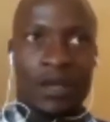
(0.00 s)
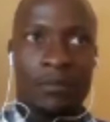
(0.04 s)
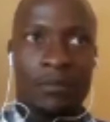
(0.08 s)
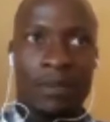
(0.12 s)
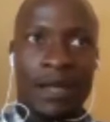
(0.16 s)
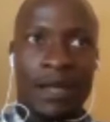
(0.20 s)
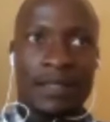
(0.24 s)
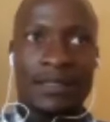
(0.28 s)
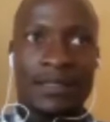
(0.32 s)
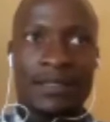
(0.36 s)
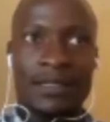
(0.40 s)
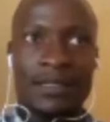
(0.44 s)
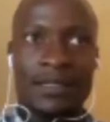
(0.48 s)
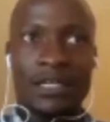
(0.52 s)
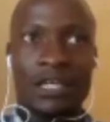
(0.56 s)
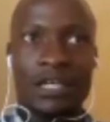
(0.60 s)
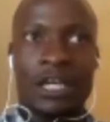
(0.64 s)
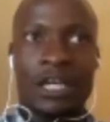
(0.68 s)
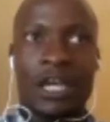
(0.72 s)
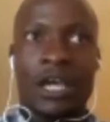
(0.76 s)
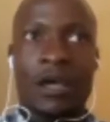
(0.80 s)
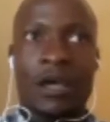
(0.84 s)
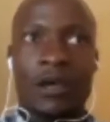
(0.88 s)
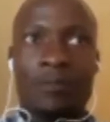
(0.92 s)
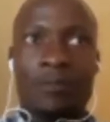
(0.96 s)
But
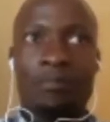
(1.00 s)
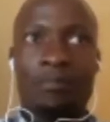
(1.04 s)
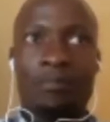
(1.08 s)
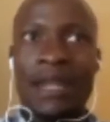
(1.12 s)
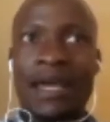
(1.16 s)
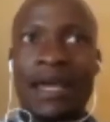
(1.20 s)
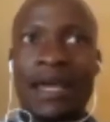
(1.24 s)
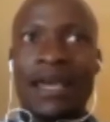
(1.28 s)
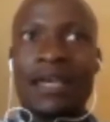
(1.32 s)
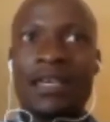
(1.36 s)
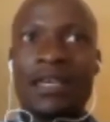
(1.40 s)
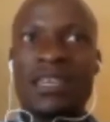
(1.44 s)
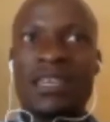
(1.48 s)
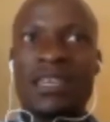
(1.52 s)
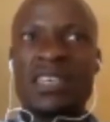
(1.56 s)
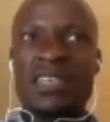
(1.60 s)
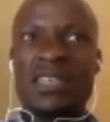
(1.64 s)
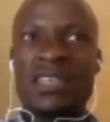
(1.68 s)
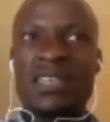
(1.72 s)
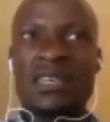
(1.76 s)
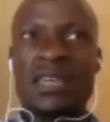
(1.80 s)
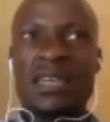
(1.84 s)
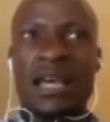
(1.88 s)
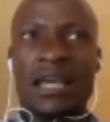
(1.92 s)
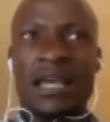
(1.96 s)

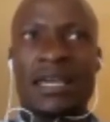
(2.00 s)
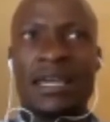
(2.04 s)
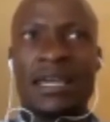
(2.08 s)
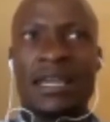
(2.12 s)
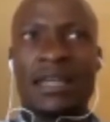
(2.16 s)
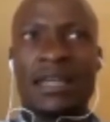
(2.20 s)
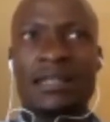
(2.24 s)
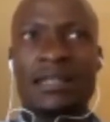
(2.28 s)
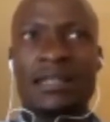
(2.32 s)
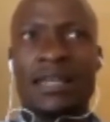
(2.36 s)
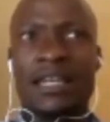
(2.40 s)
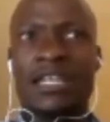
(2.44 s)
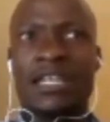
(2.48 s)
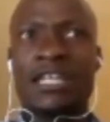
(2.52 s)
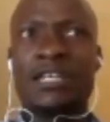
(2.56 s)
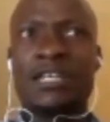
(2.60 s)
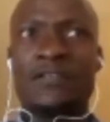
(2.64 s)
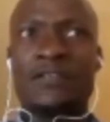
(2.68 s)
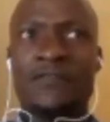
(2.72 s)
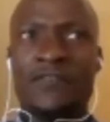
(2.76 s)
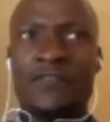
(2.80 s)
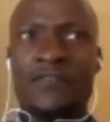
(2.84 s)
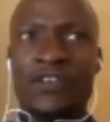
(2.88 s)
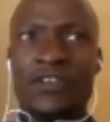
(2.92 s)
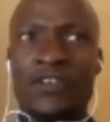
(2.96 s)
playing against an
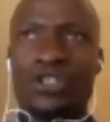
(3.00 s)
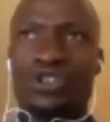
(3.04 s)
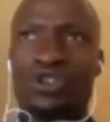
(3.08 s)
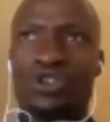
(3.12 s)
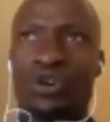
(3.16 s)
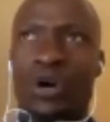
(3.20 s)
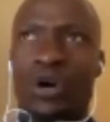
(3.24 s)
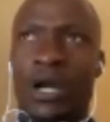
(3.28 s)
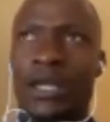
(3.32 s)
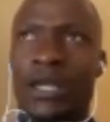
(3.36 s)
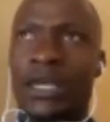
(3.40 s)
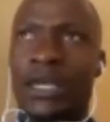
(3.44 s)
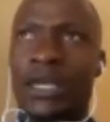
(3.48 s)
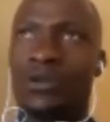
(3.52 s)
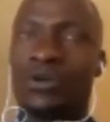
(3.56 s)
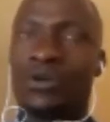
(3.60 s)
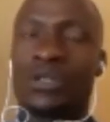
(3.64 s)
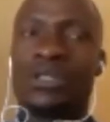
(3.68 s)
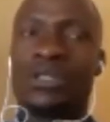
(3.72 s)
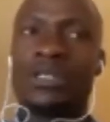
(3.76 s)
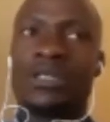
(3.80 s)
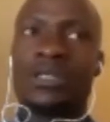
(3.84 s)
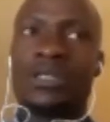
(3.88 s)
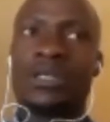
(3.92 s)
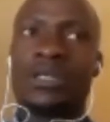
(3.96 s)
individual, I
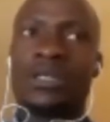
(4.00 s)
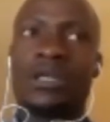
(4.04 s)
cannot